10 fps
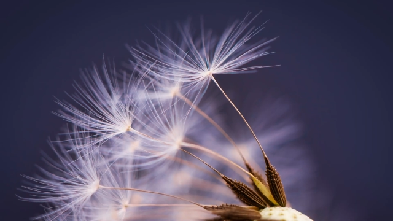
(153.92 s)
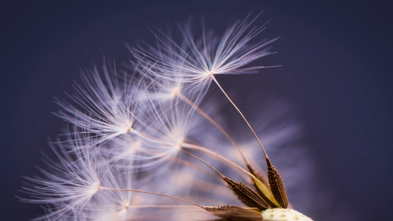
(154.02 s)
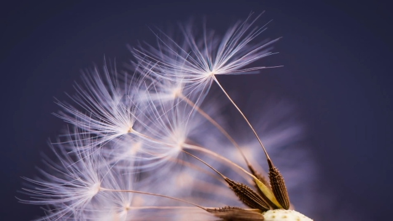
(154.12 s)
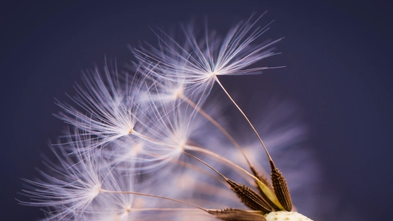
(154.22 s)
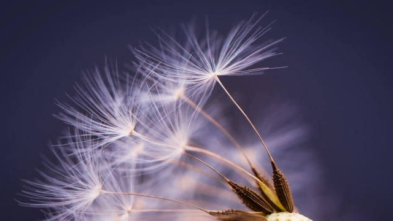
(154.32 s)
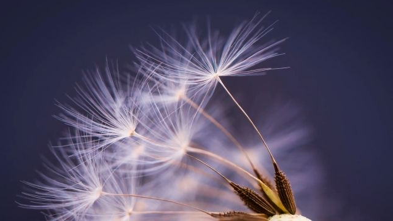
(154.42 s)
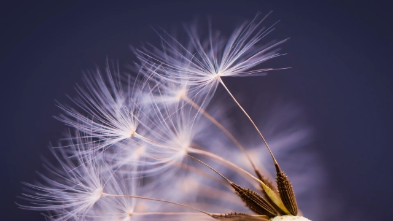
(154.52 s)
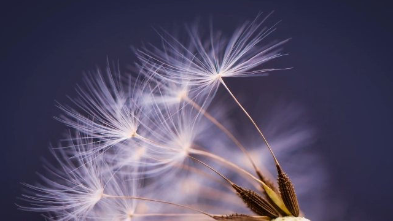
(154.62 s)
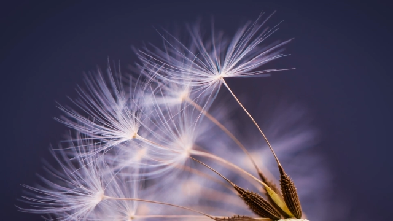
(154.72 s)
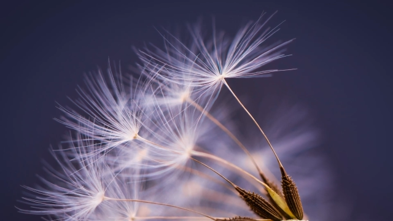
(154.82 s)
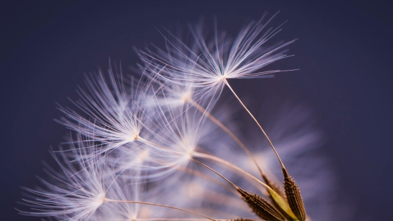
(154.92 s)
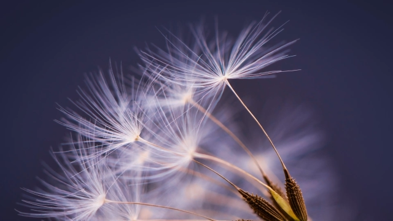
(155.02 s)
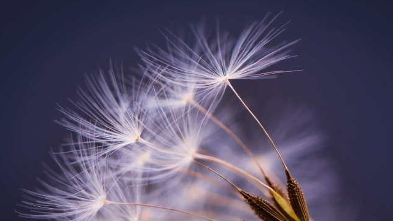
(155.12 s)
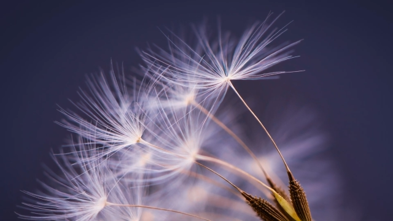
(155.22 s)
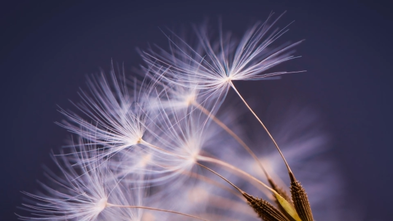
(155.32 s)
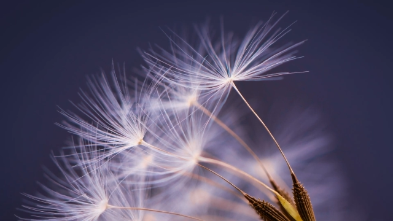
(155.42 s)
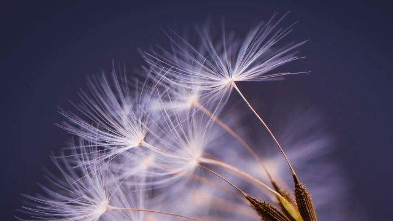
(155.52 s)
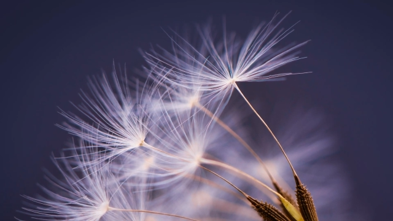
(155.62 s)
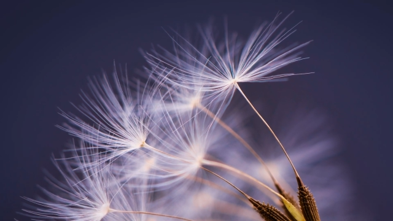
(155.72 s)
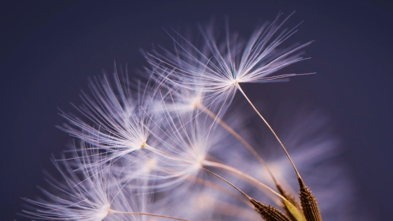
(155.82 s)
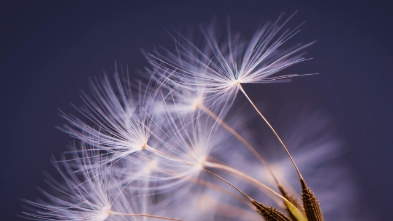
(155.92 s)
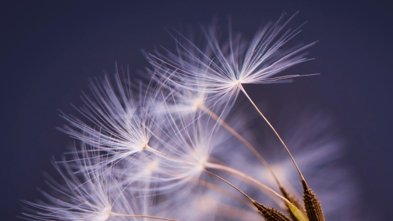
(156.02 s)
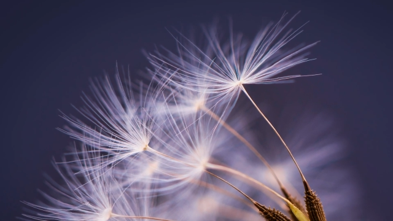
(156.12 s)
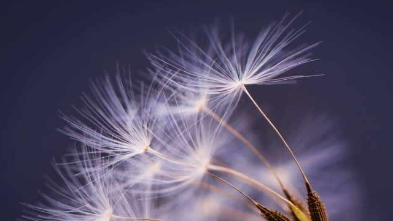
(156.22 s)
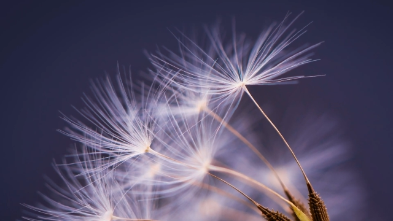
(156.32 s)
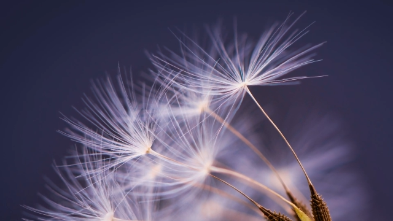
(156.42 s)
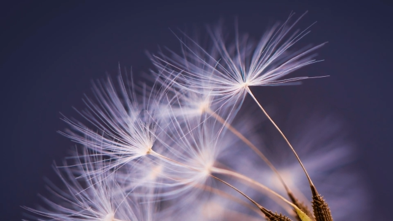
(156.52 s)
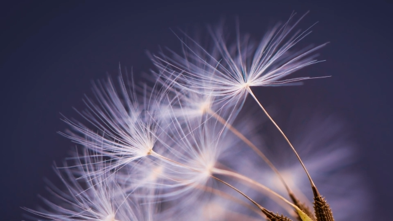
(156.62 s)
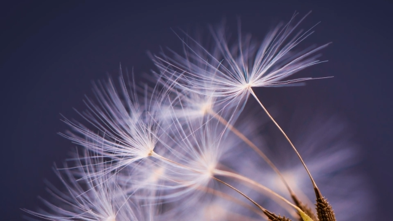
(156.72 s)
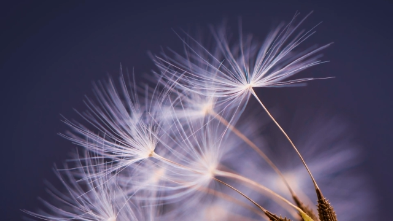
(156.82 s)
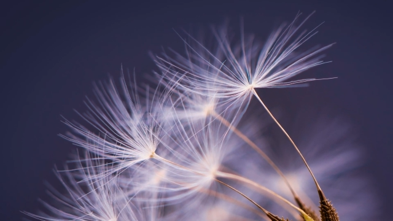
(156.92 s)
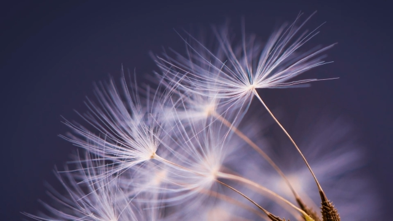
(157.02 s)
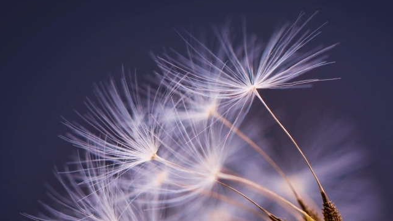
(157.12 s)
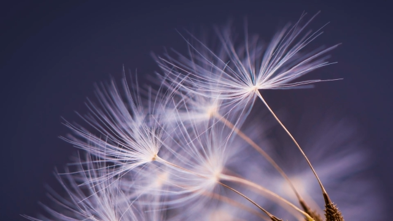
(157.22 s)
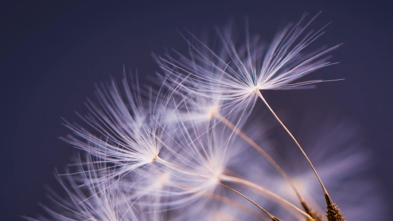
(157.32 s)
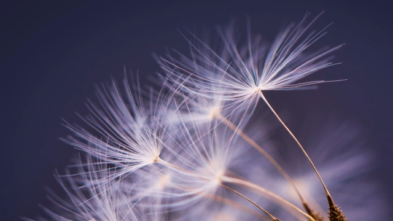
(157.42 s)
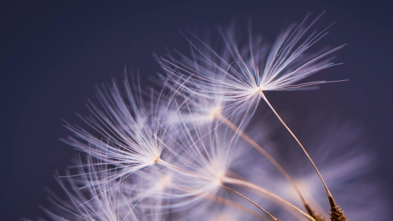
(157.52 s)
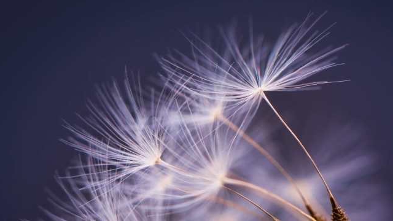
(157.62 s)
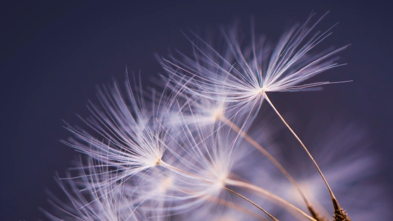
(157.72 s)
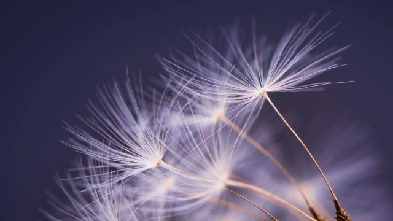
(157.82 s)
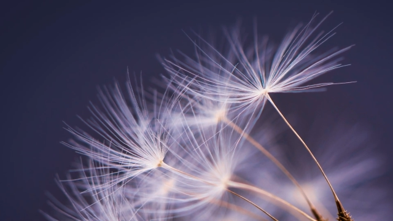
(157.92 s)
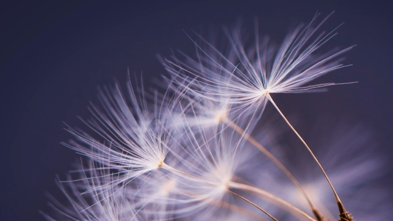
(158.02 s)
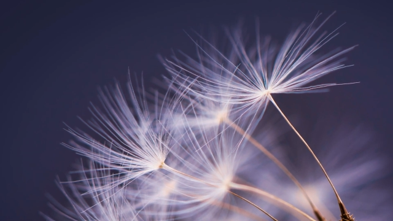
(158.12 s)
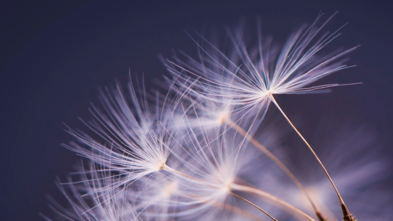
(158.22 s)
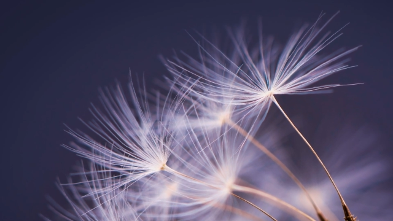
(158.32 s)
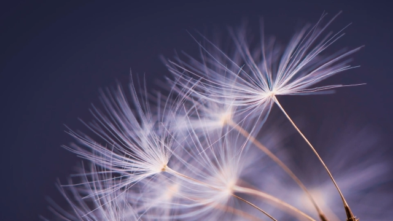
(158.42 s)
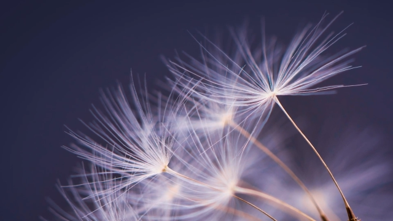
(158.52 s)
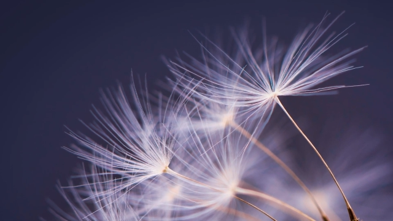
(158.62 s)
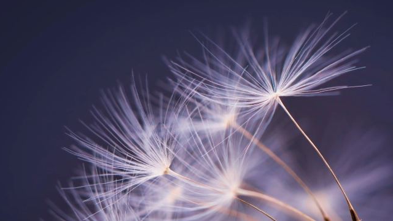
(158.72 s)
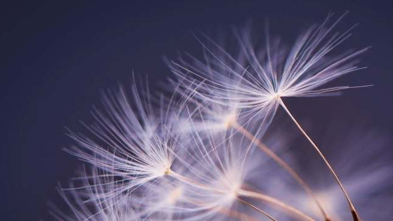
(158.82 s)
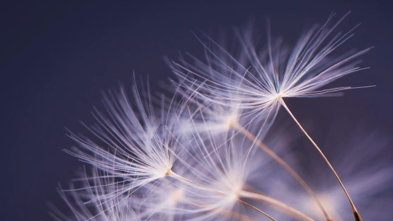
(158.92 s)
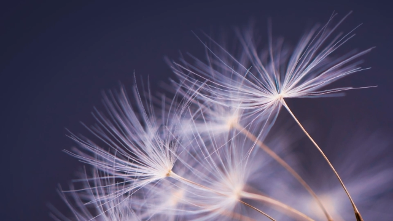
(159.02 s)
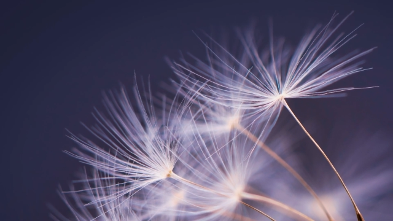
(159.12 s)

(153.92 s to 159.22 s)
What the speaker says: Nobody's mouth can be seen.